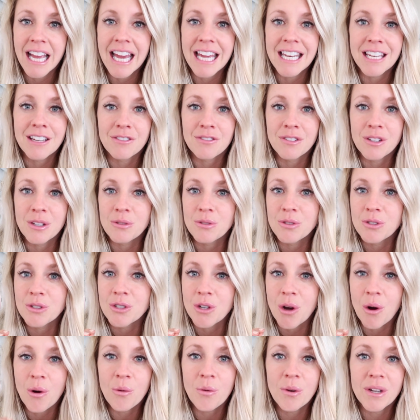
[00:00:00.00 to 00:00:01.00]
And if you
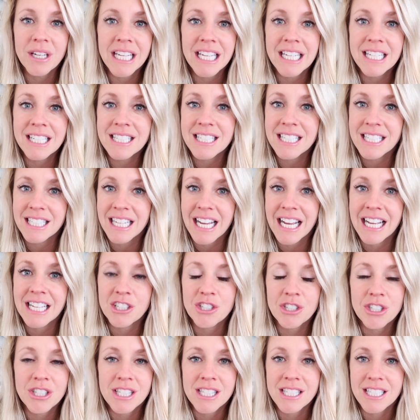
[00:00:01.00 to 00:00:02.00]
don't want to eat it tonight,
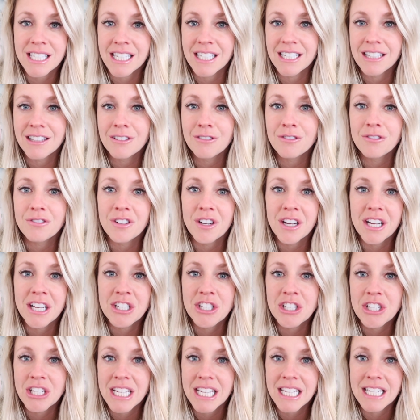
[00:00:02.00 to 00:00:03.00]
just stick it in the
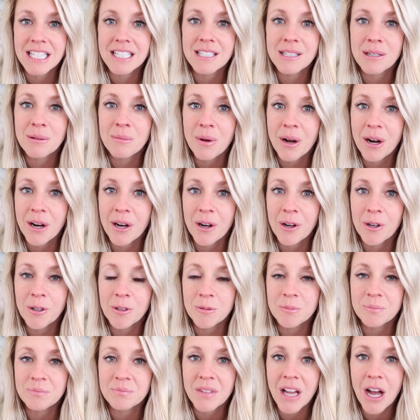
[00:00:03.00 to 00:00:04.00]
fridge and eat it
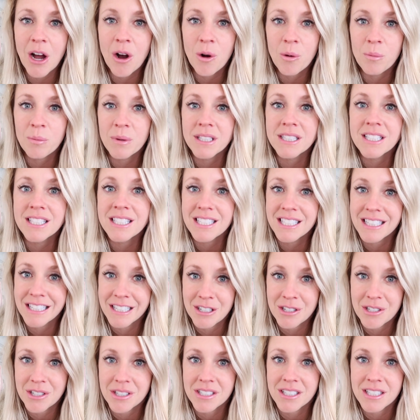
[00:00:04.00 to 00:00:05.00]
tomorrow. I hope it's
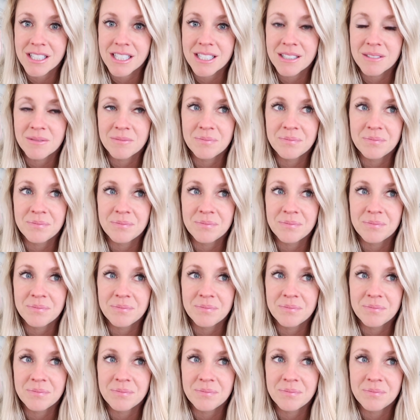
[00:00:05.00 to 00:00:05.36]
delicious.